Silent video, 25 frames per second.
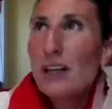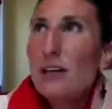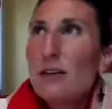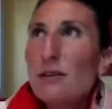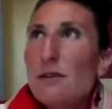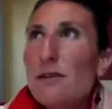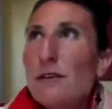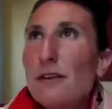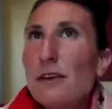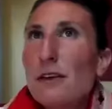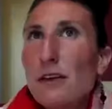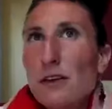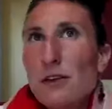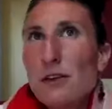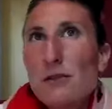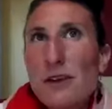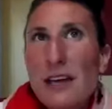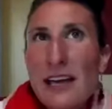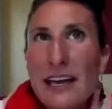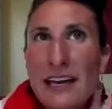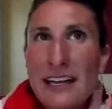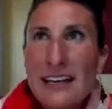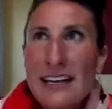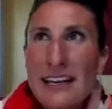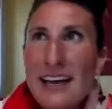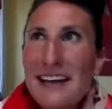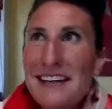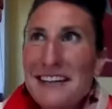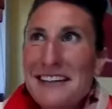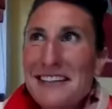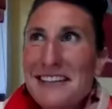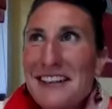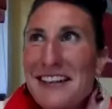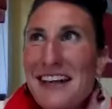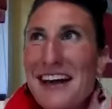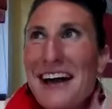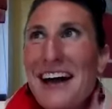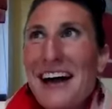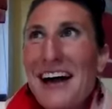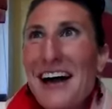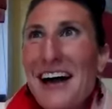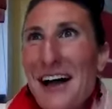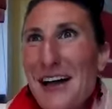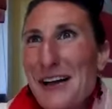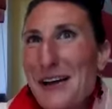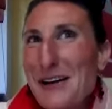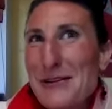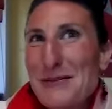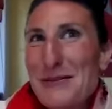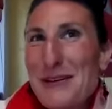you feel you connect to that
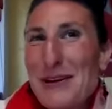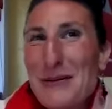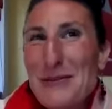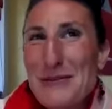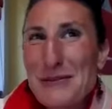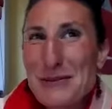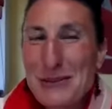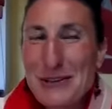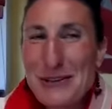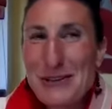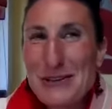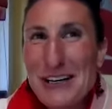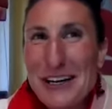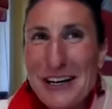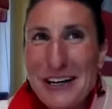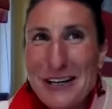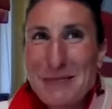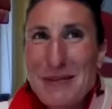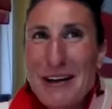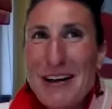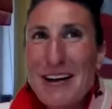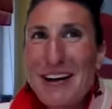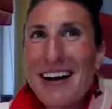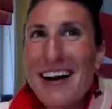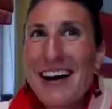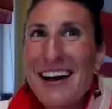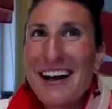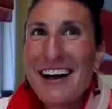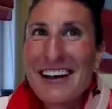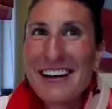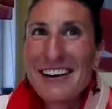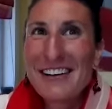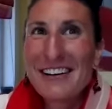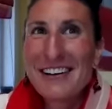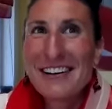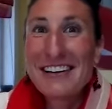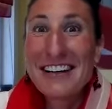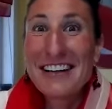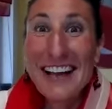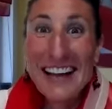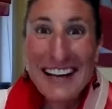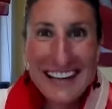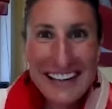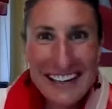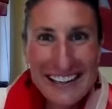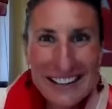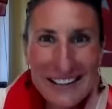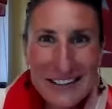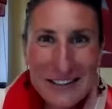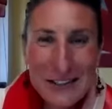higher realms when you talk about higher
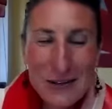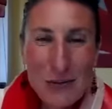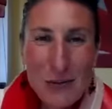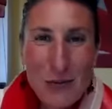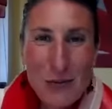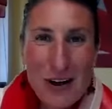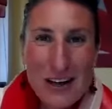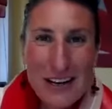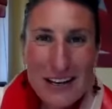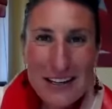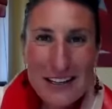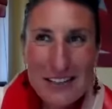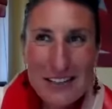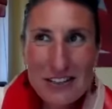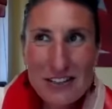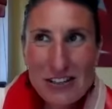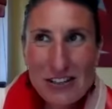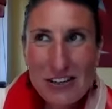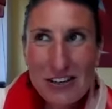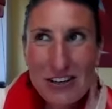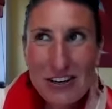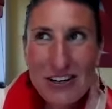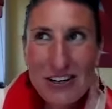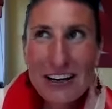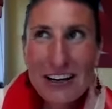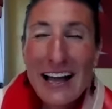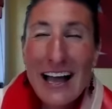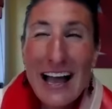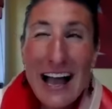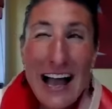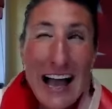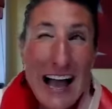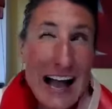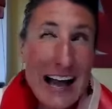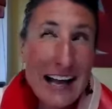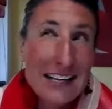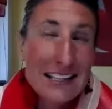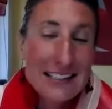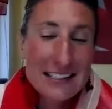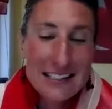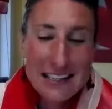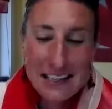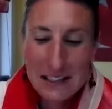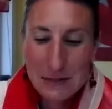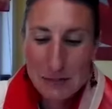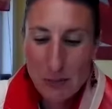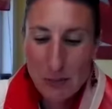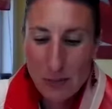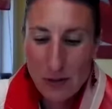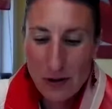guidance? So what is your
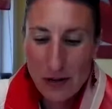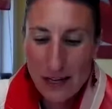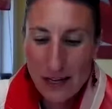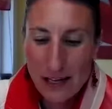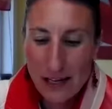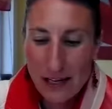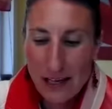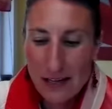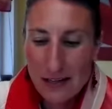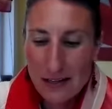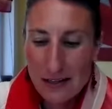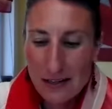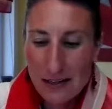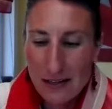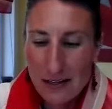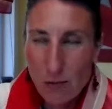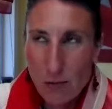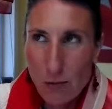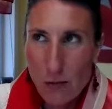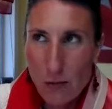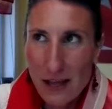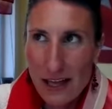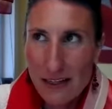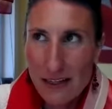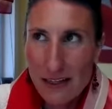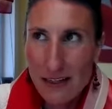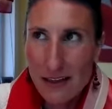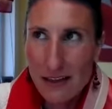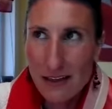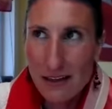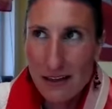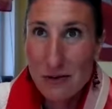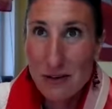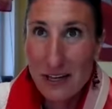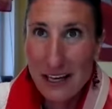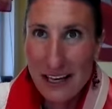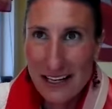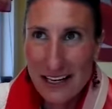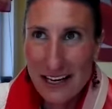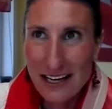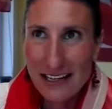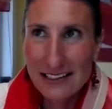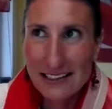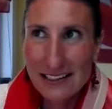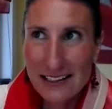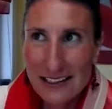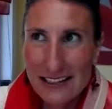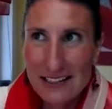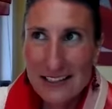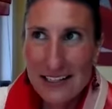access point and the way that you
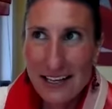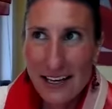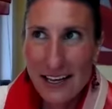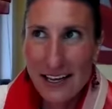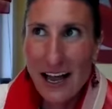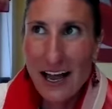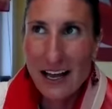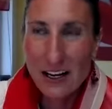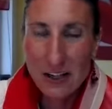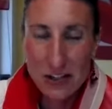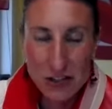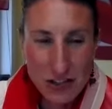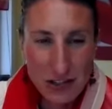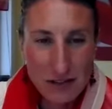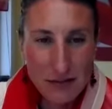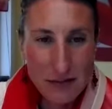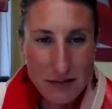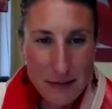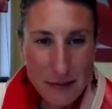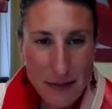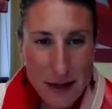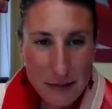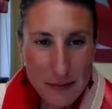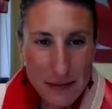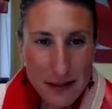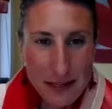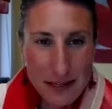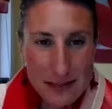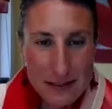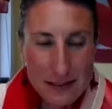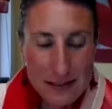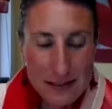connect and then take action from that place?